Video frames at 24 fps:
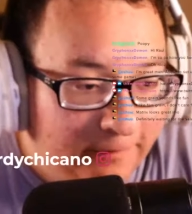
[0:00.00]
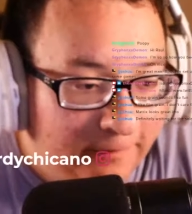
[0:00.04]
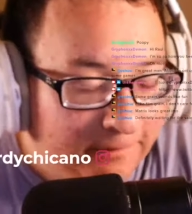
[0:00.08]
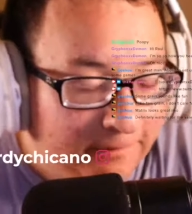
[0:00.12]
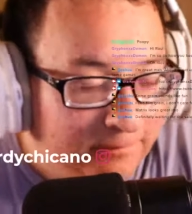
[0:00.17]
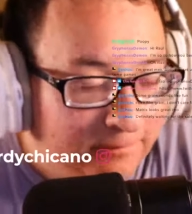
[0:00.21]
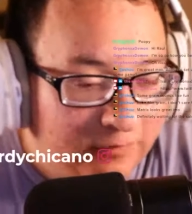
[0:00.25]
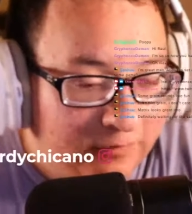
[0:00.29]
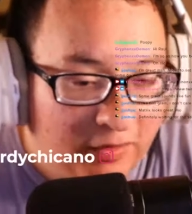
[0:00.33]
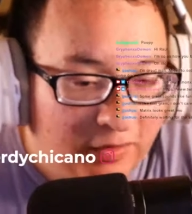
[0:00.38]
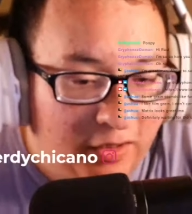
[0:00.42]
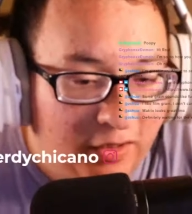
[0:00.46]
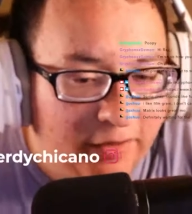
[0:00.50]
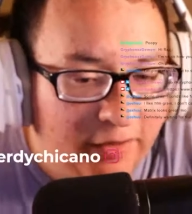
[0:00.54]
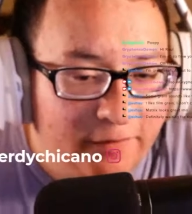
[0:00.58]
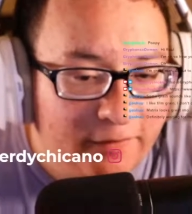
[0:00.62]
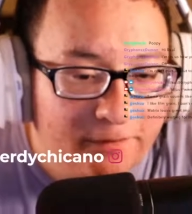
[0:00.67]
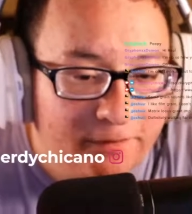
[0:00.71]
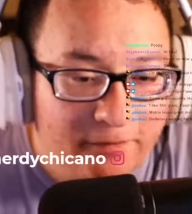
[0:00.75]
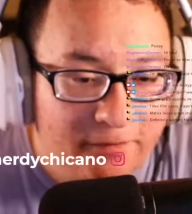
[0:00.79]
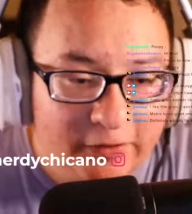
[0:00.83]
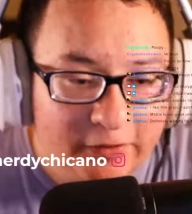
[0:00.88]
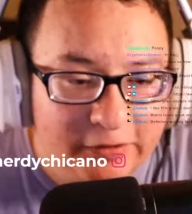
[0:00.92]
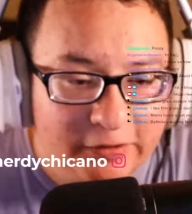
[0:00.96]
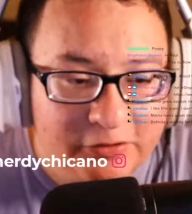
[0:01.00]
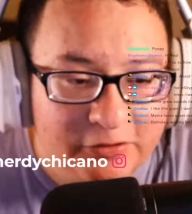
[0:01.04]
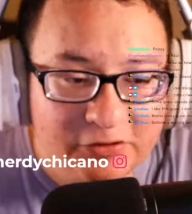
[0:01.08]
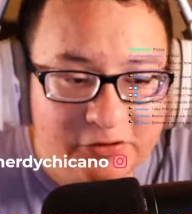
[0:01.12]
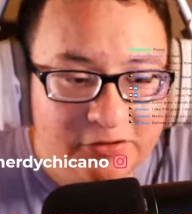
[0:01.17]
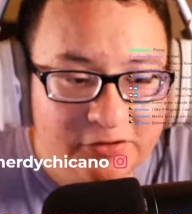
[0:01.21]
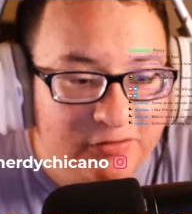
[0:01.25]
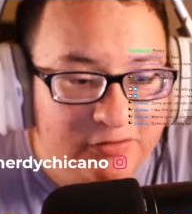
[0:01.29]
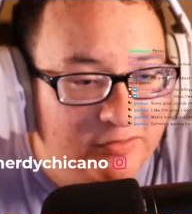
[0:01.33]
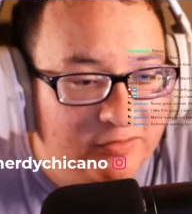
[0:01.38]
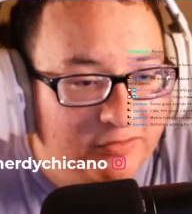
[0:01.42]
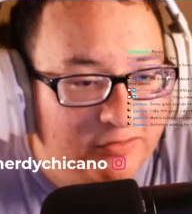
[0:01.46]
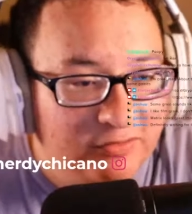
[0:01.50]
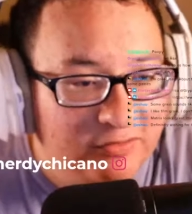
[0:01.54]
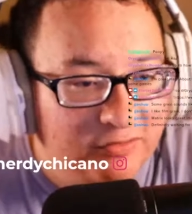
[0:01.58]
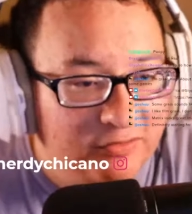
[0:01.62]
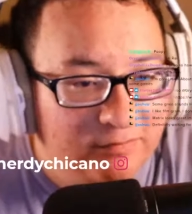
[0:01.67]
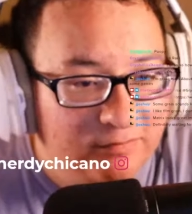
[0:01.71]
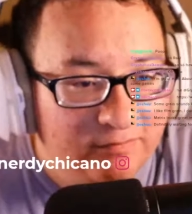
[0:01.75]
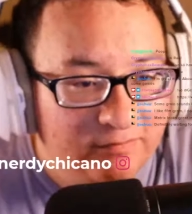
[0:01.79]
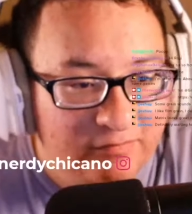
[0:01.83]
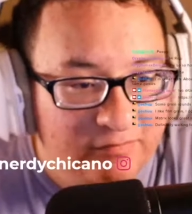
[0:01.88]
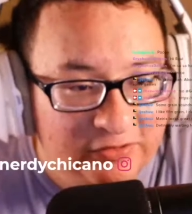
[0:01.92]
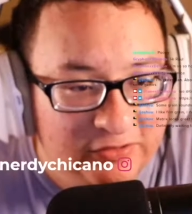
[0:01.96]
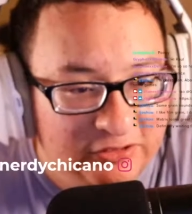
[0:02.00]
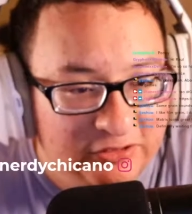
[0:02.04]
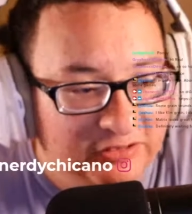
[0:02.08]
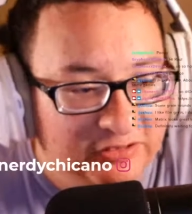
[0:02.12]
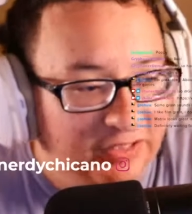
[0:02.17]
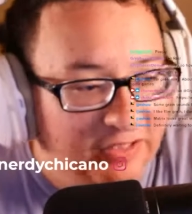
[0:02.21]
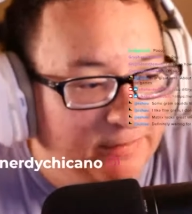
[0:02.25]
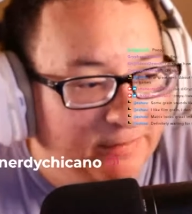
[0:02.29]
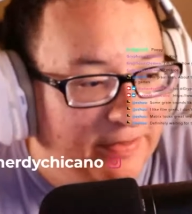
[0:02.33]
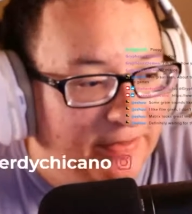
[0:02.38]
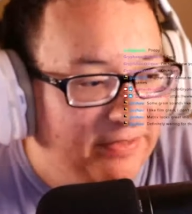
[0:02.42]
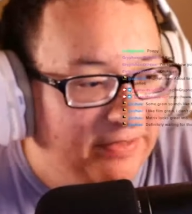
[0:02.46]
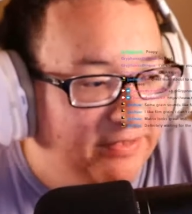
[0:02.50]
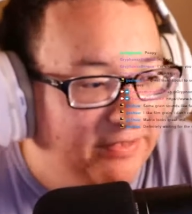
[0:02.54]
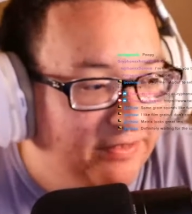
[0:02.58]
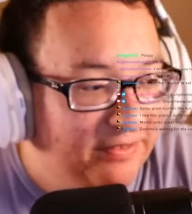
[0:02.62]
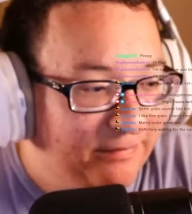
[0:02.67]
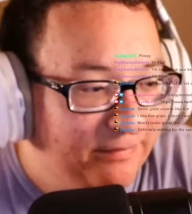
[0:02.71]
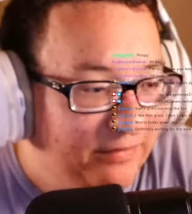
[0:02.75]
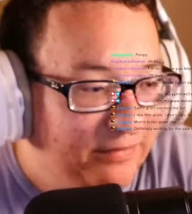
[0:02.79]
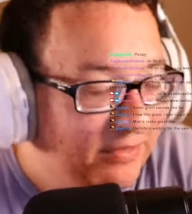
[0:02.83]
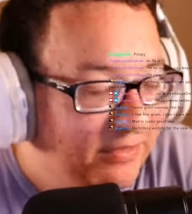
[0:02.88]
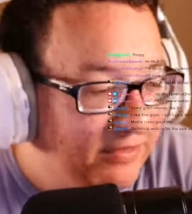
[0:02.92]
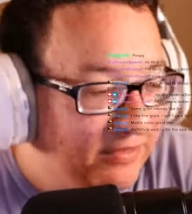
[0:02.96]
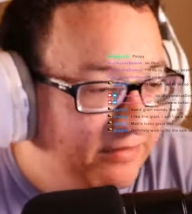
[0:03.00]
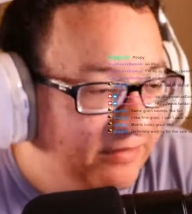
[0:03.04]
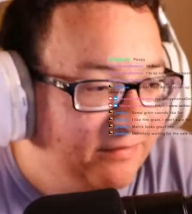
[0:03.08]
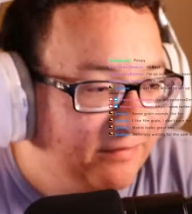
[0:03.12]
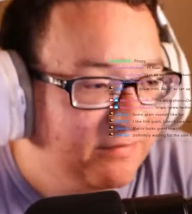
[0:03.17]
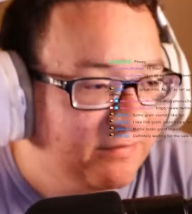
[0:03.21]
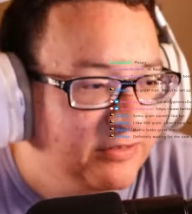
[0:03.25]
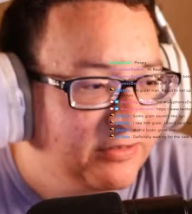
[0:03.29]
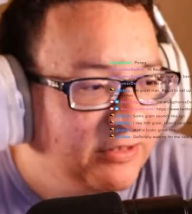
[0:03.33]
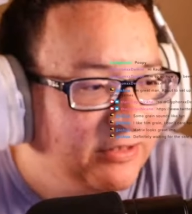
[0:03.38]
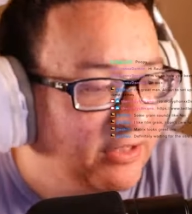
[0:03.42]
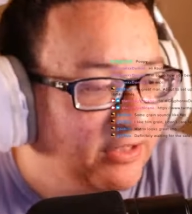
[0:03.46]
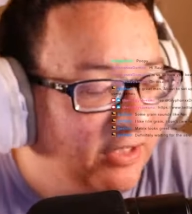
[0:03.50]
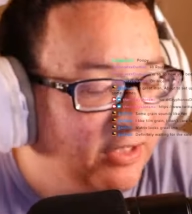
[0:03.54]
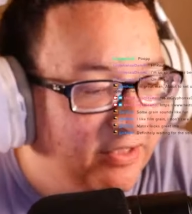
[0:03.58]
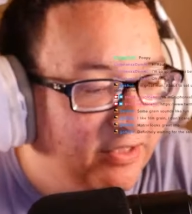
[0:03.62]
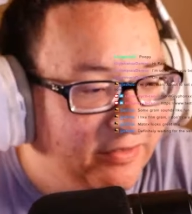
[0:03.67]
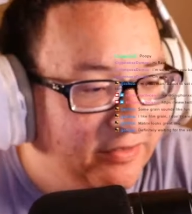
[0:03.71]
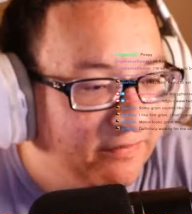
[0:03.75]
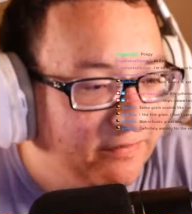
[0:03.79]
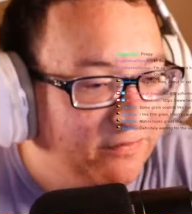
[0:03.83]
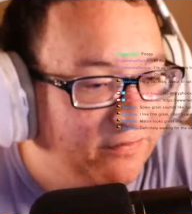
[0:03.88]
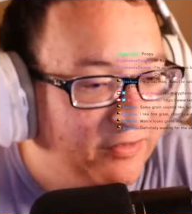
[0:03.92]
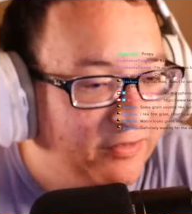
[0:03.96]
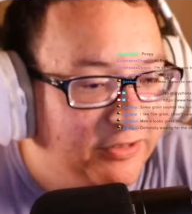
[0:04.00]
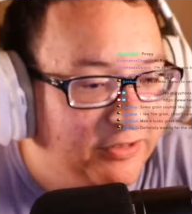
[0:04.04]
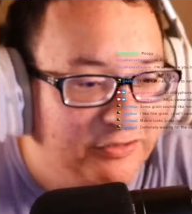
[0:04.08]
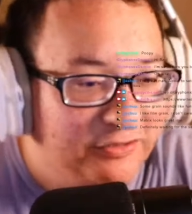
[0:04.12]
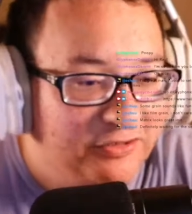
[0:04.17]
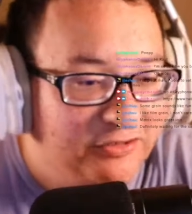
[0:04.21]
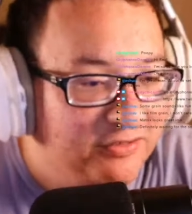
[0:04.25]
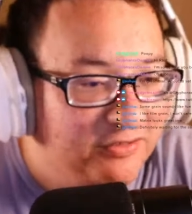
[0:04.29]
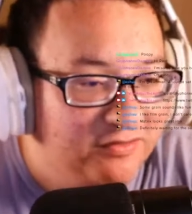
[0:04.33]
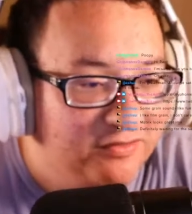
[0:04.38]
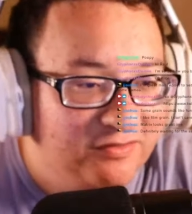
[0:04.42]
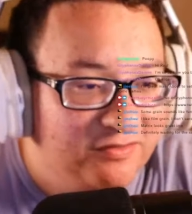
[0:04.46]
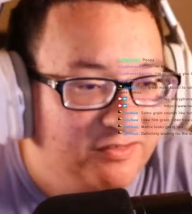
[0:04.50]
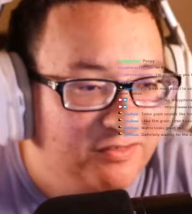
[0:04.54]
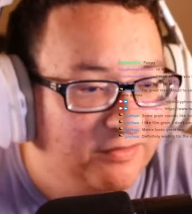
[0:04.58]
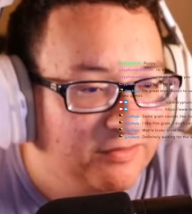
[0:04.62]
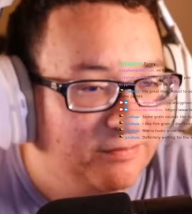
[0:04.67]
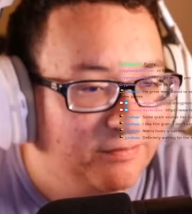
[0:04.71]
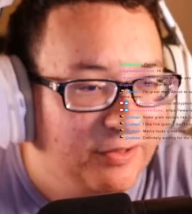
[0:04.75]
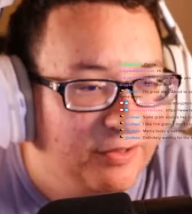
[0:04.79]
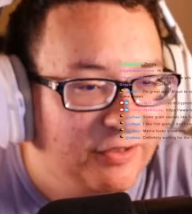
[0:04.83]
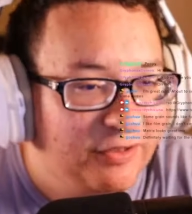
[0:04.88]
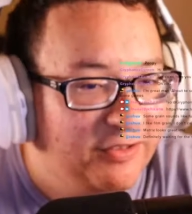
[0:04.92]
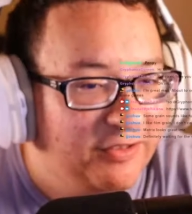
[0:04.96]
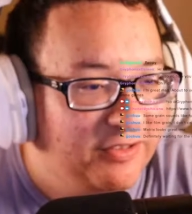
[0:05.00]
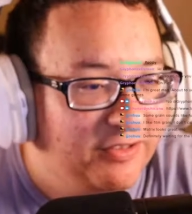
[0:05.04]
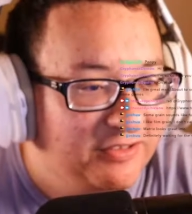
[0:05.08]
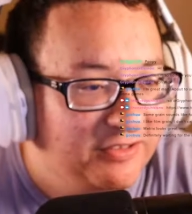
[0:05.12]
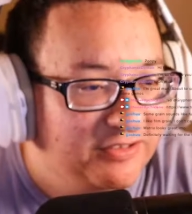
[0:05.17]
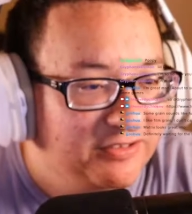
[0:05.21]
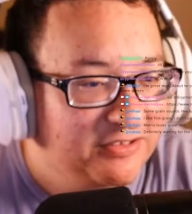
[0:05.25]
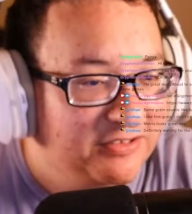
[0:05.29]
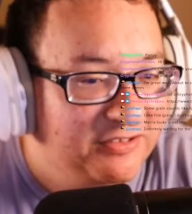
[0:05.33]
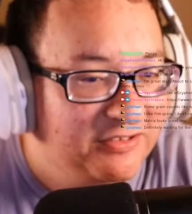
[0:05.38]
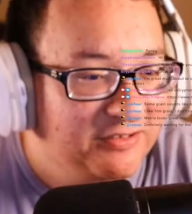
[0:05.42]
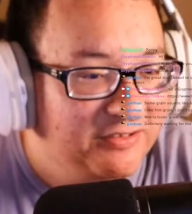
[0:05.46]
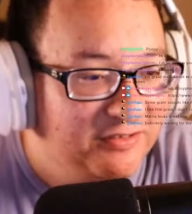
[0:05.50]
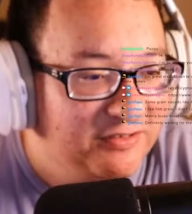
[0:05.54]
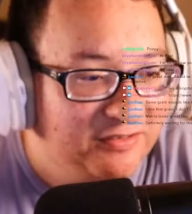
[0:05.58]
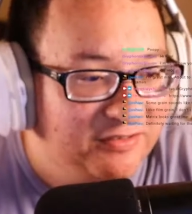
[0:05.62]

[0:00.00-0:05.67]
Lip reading: A lot of French, which is not a bad thing, but like I'm seeing a lot of French podcasts here.